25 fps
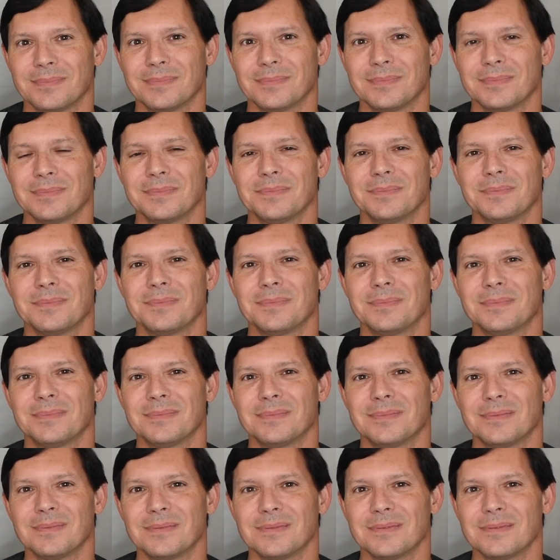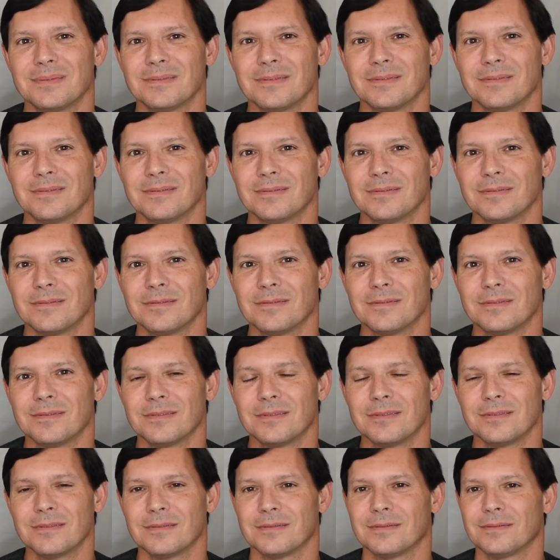
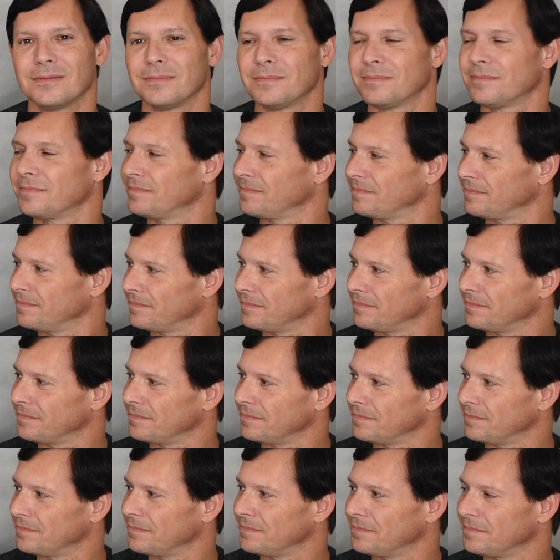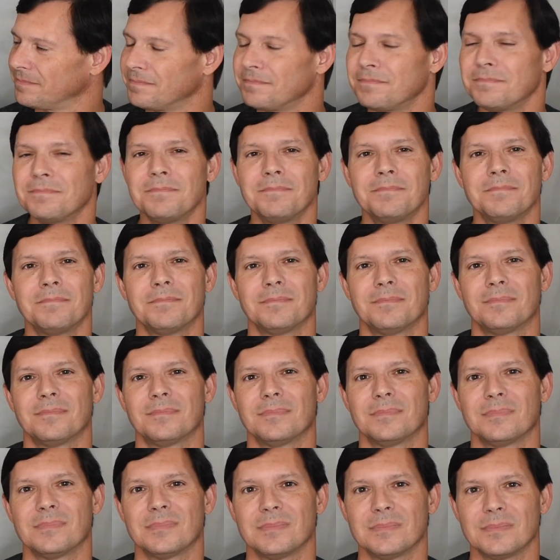
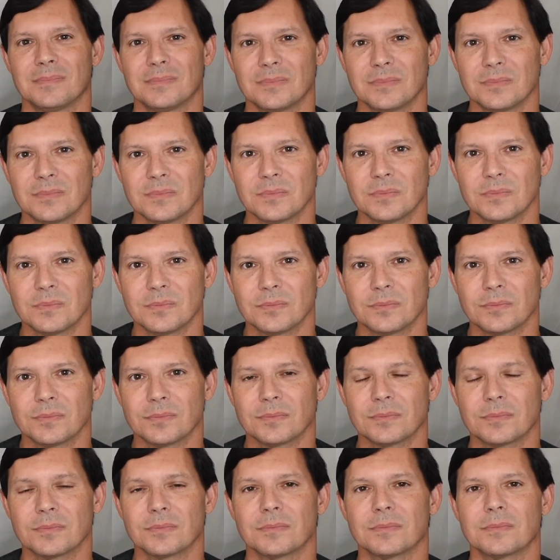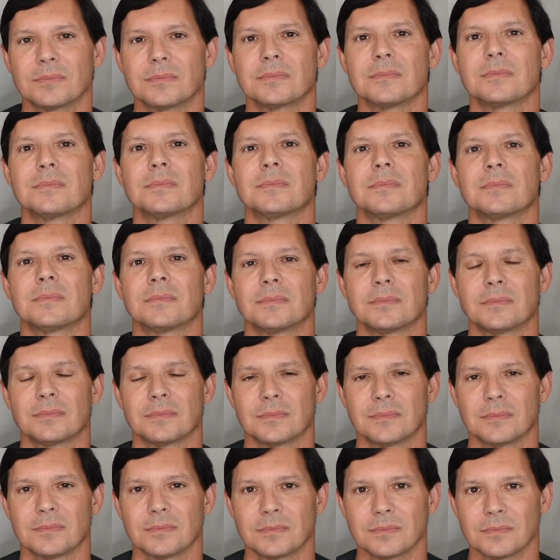
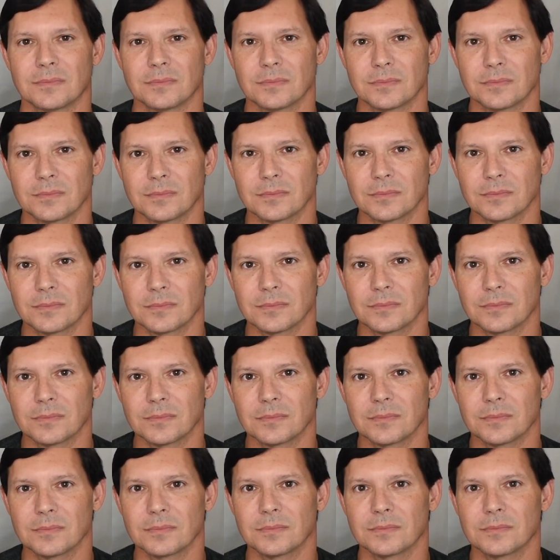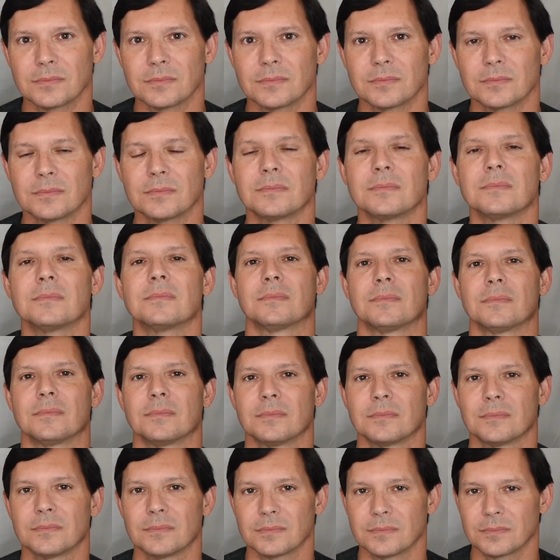(not speaking)